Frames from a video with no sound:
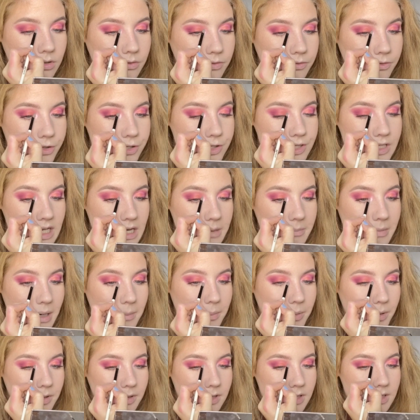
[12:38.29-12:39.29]
your
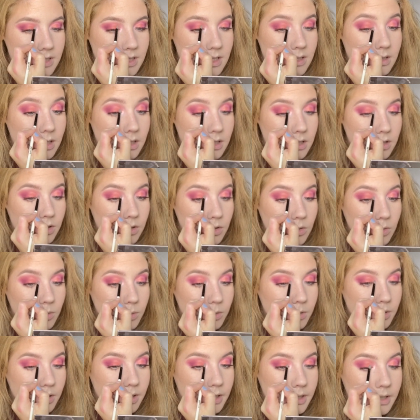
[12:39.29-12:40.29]
temples,
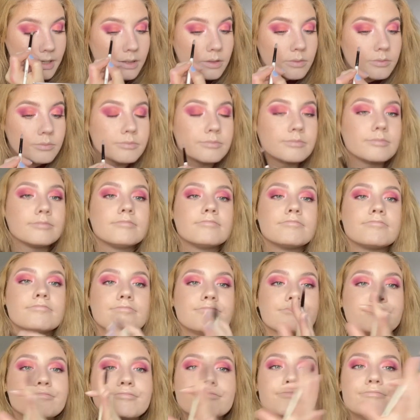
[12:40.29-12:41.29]
nose, and like
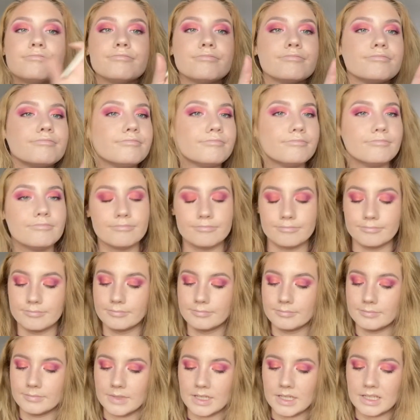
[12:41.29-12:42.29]
places that
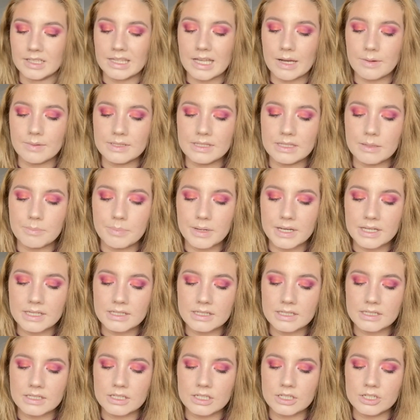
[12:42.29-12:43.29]
light naturally
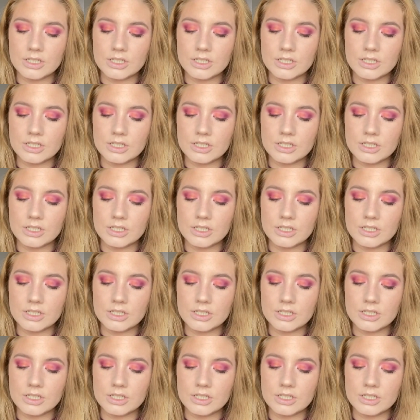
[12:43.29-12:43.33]
hits.